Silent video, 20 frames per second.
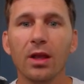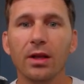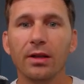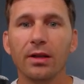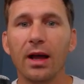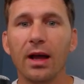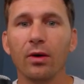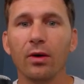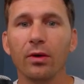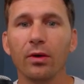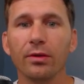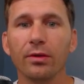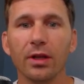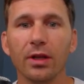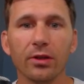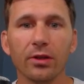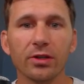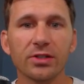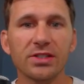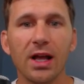Now, the
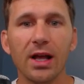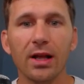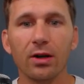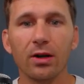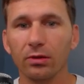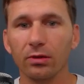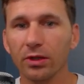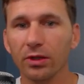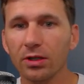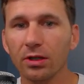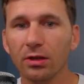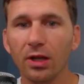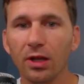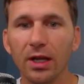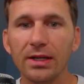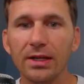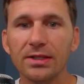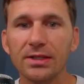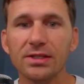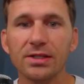other side are
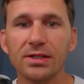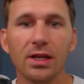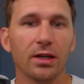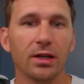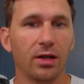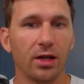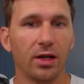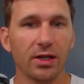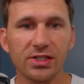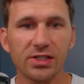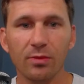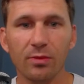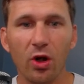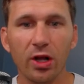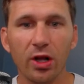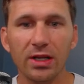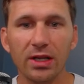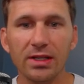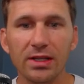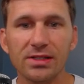lookalikes, custom
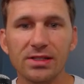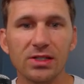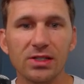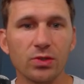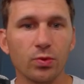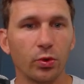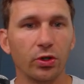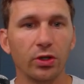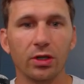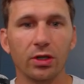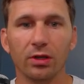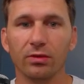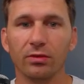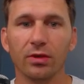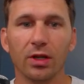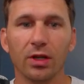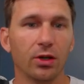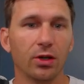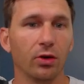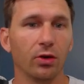audiences, where you can
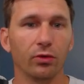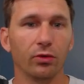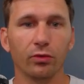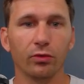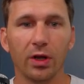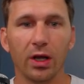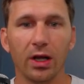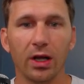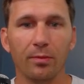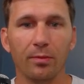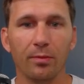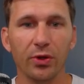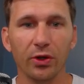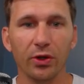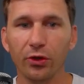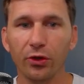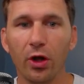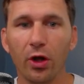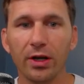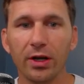
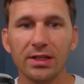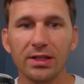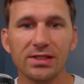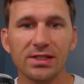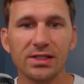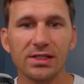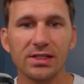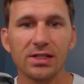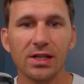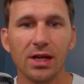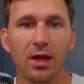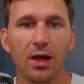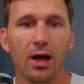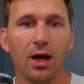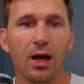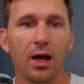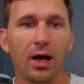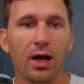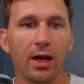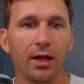build audiences
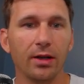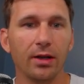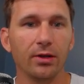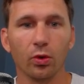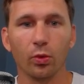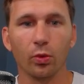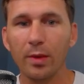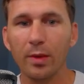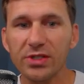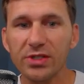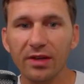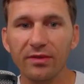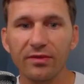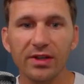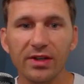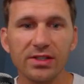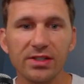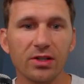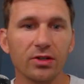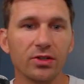on your website
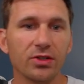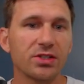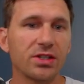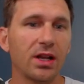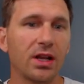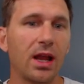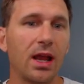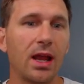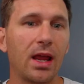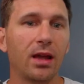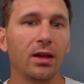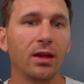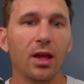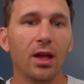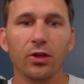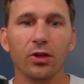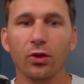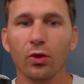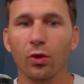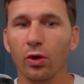visitors today,
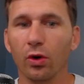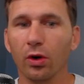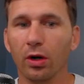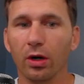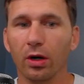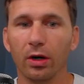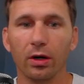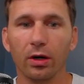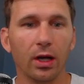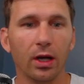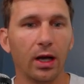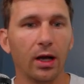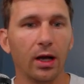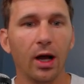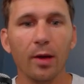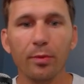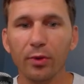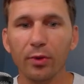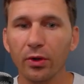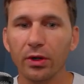your
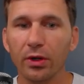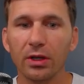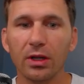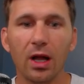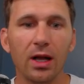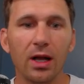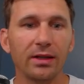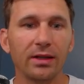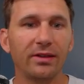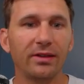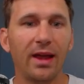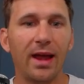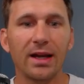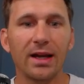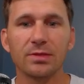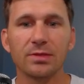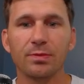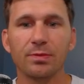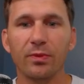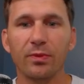uploaded
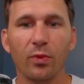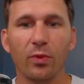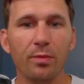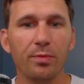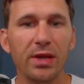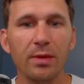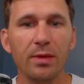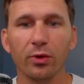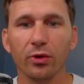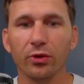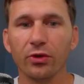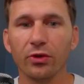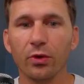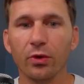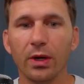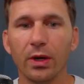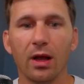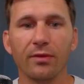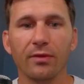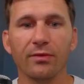contacts, what people are
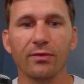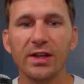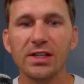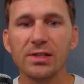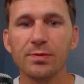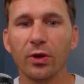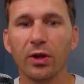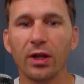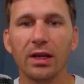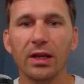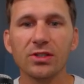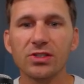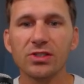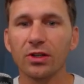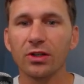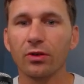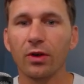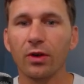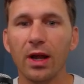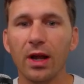doing on Facebook and
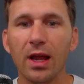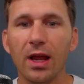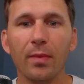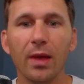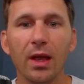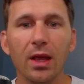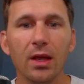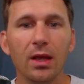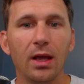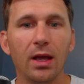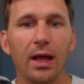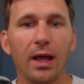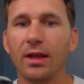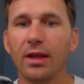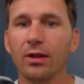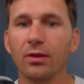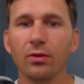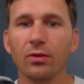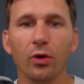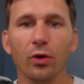Instagram, and
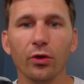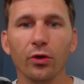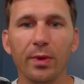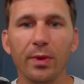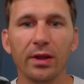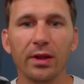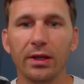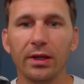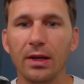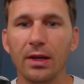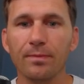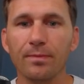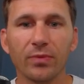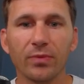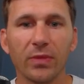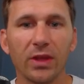then ultimately,